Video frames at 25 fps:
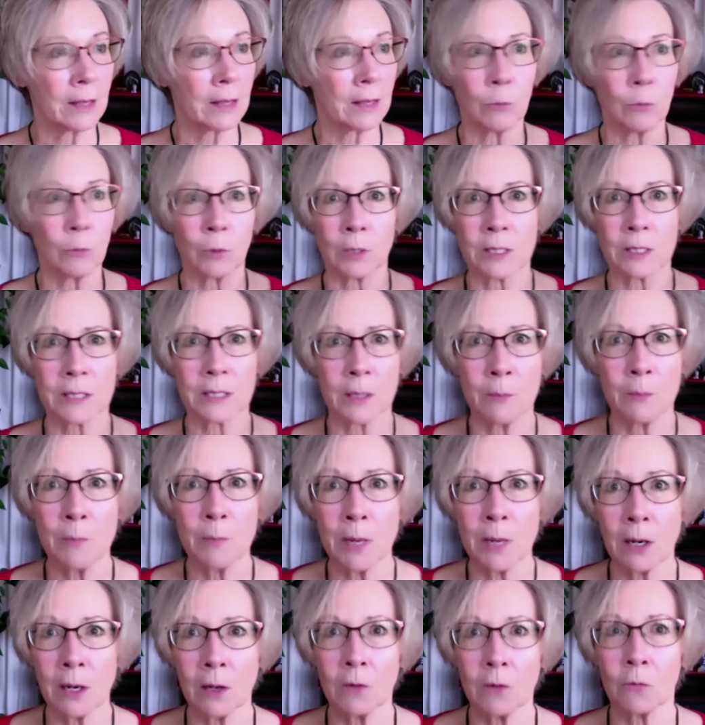it's the
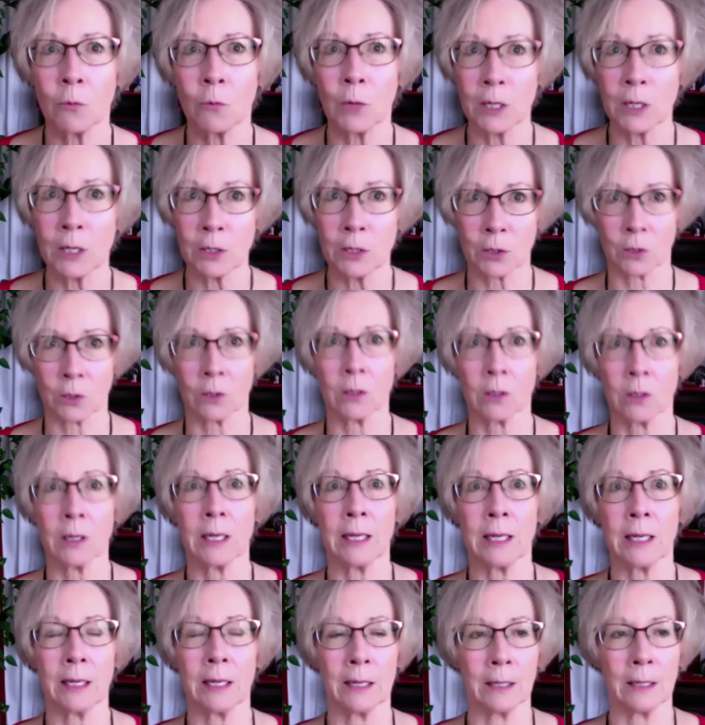middle of winter.
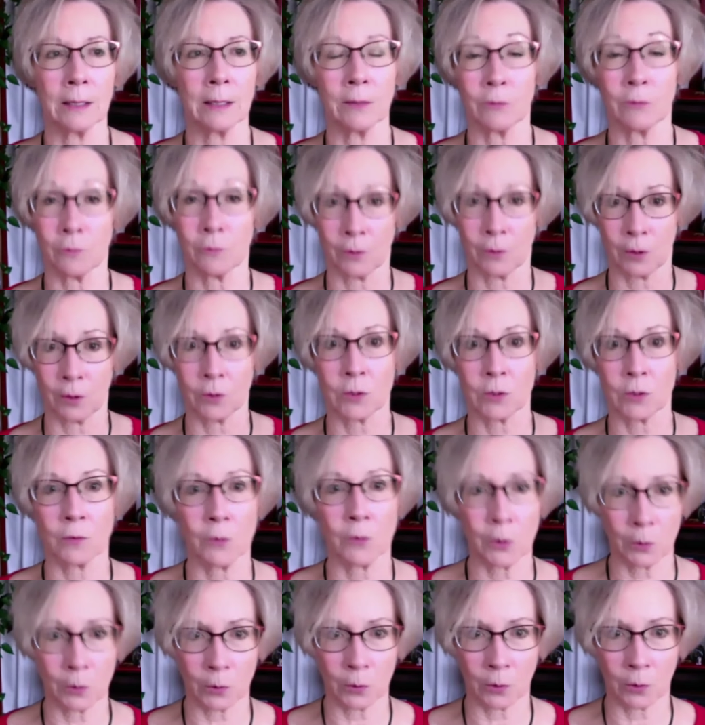And for those of
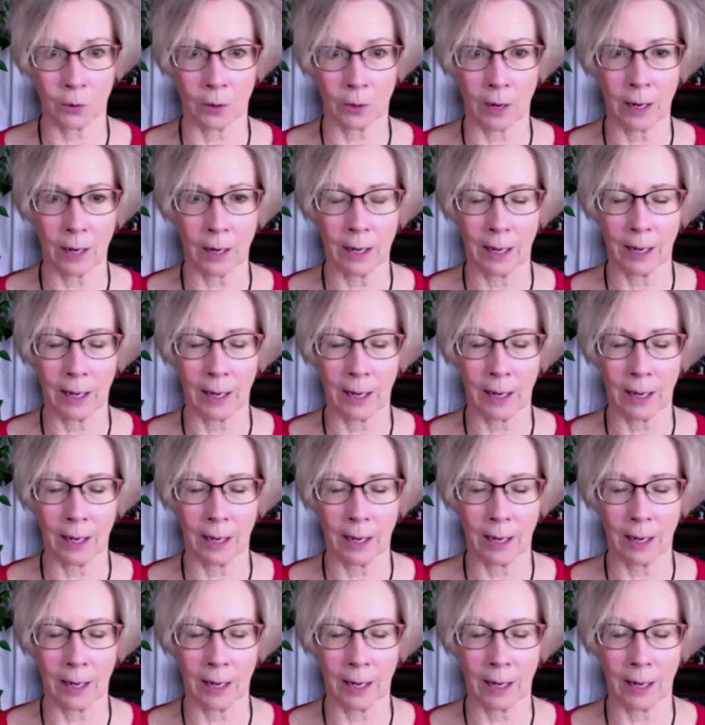you who are